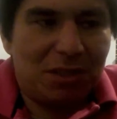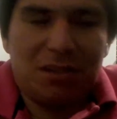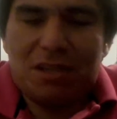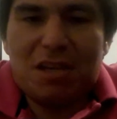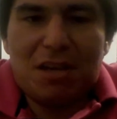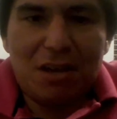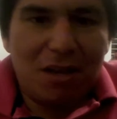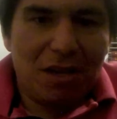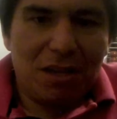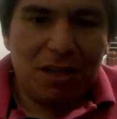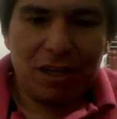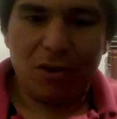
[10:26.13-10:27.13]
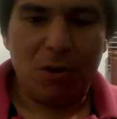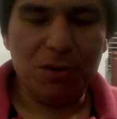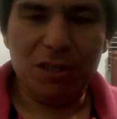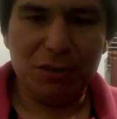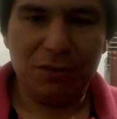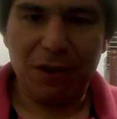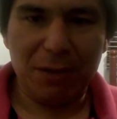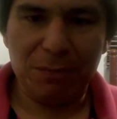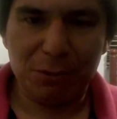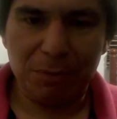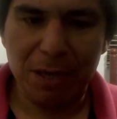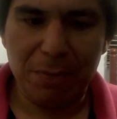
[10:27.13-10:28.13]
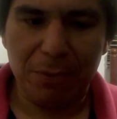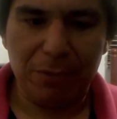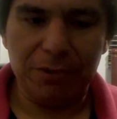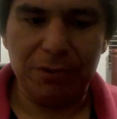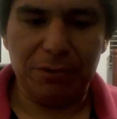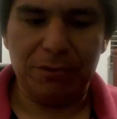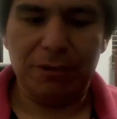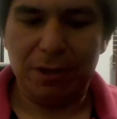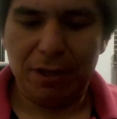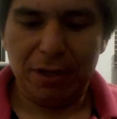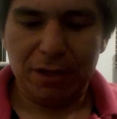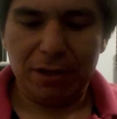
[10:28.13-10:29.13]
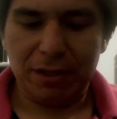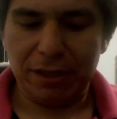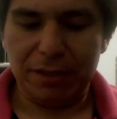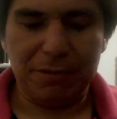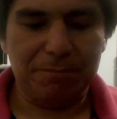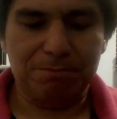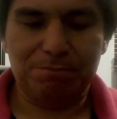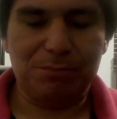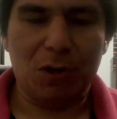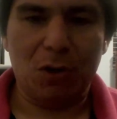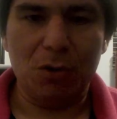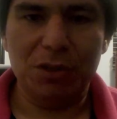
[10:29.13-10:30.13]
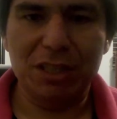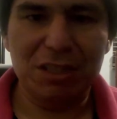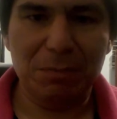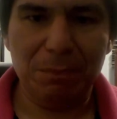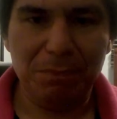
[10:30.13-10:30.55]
And like all these famous people, like all these